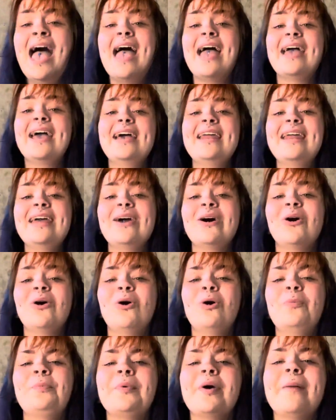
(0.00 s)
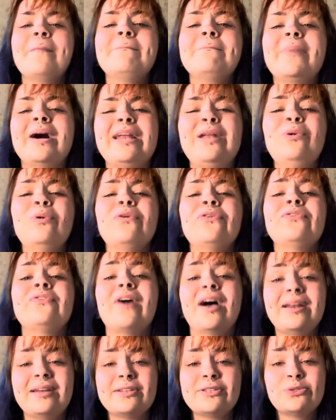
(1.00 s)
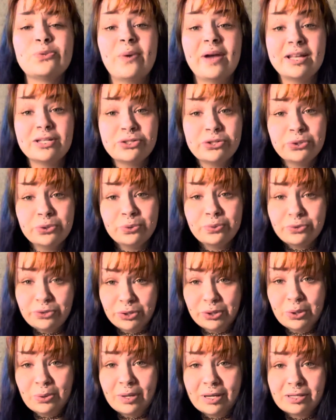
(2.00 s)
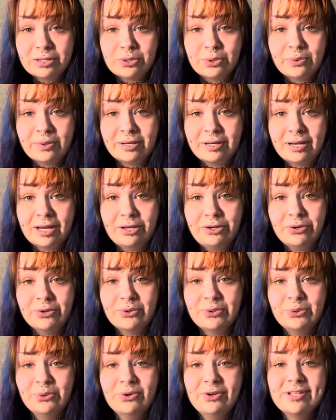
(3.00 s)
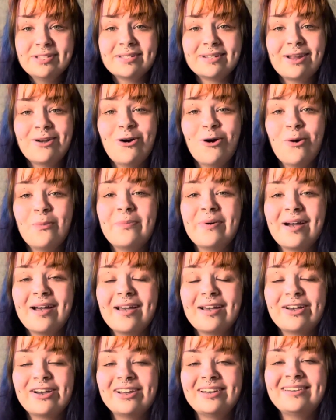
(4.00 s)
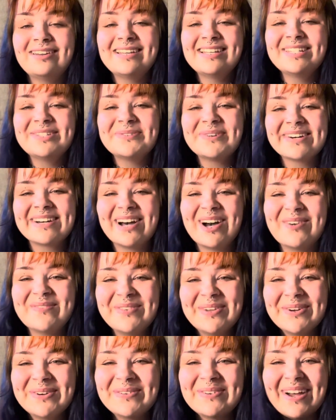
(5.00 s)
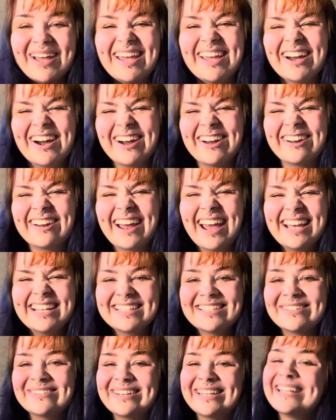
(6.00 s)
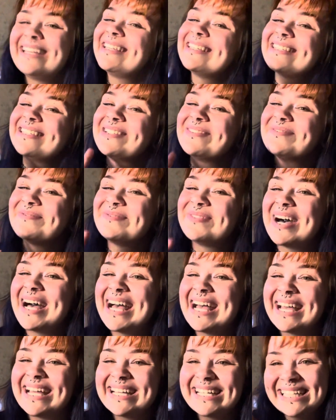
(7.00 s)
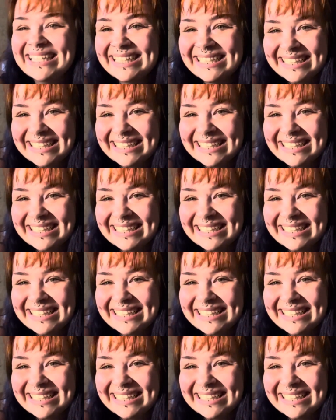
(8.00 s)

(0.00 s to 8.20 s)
And I hope money will find its way to you and to in, in your doors. And I hope goodness will come your way. All right, sweeties, bye.